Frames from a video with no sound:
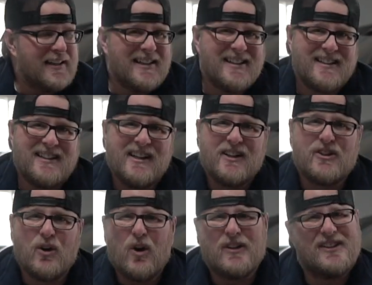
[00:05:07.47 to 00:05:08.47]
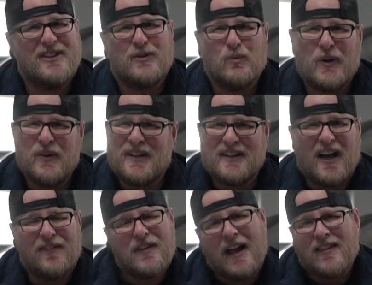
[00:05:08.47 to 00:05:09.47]
is the exhaust is really
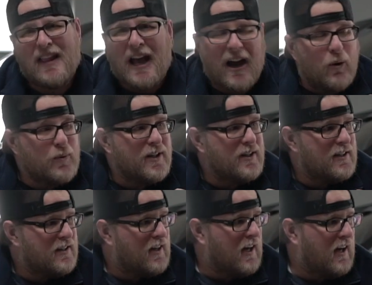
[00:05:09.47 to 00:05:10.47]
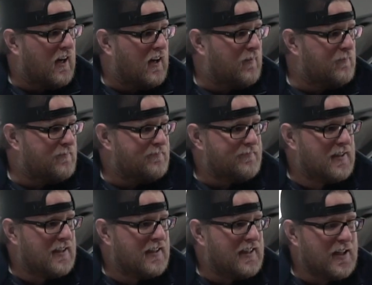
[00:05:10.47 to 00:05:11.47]
not that loud.
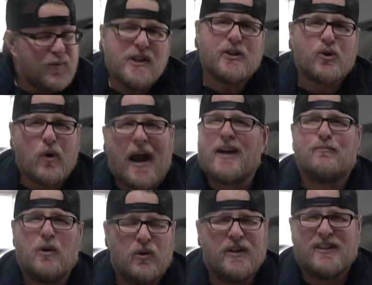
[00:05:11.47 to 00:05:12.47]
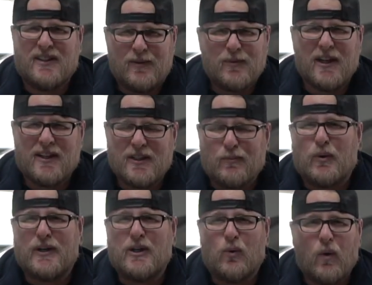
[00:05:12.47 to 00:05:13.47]
Even in track mode, it seems like it's
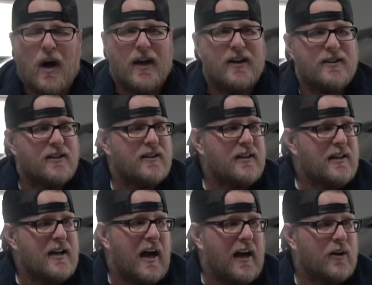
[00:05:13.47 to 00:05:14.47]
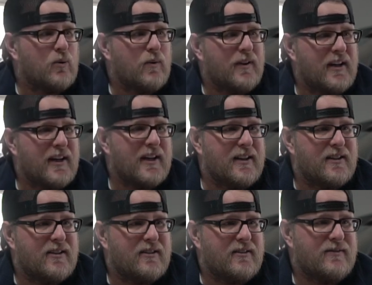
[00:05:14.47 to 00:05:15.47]
pretty quiet. I don't think
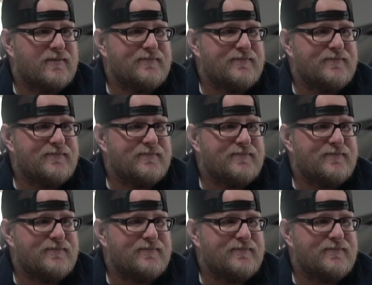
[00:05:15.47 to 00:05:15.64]
it's